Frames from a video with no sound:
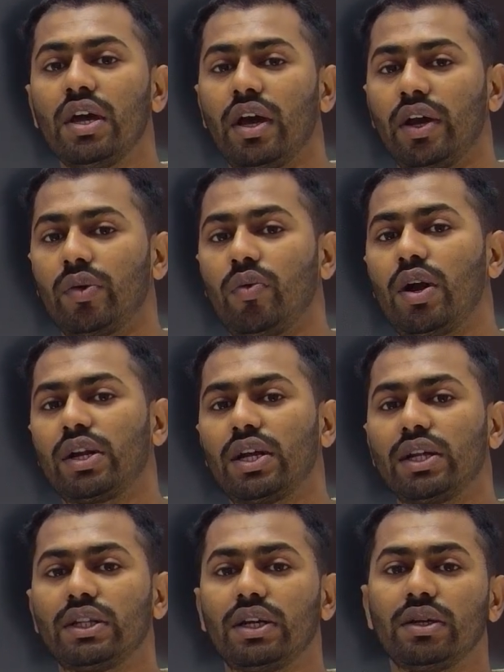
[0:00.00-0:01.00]
and what
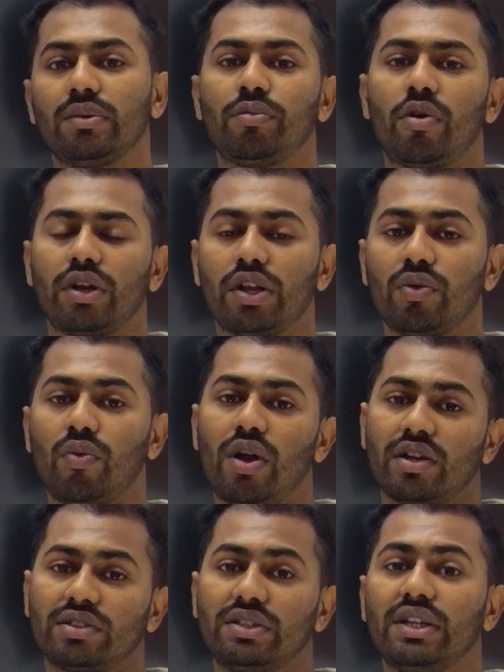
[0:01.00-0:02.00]
are the important
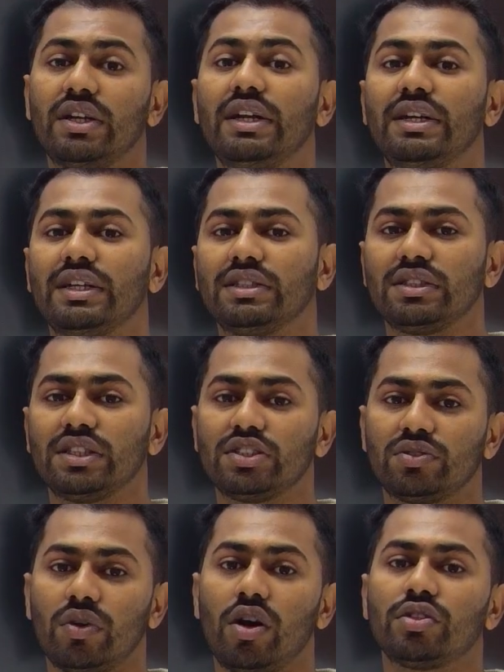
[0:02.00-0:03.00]
works they written
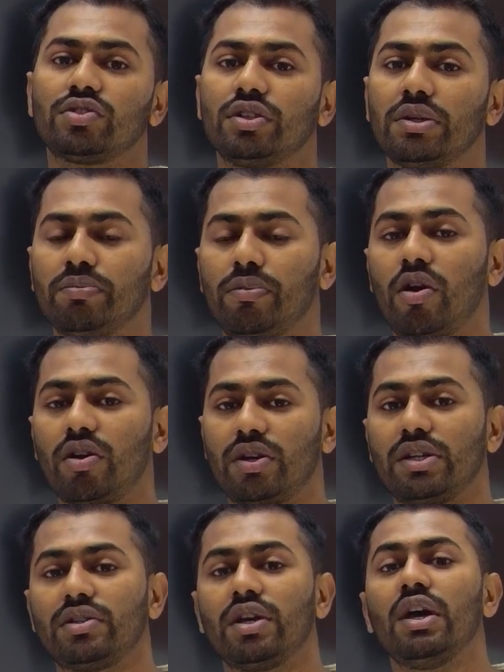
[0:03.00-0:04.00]
is also
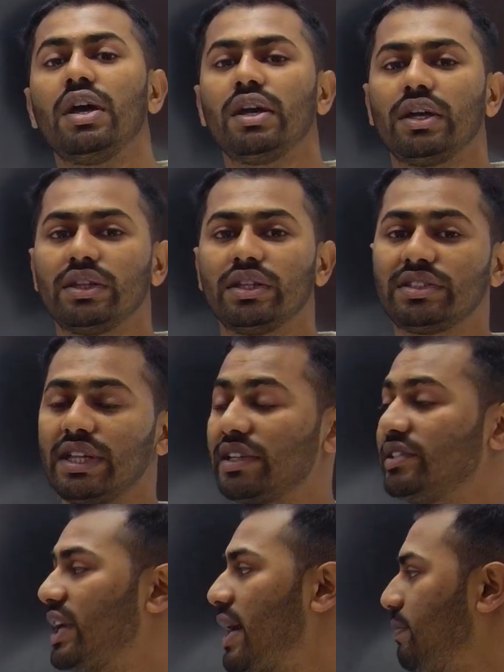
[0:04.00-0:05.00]
important in this
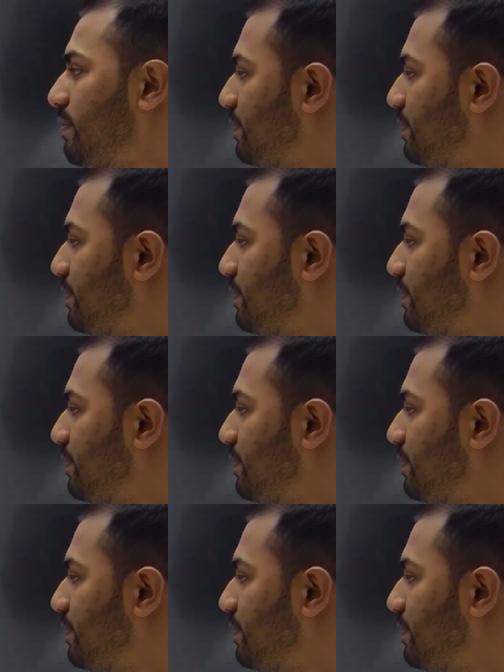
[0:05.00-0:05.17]
exam.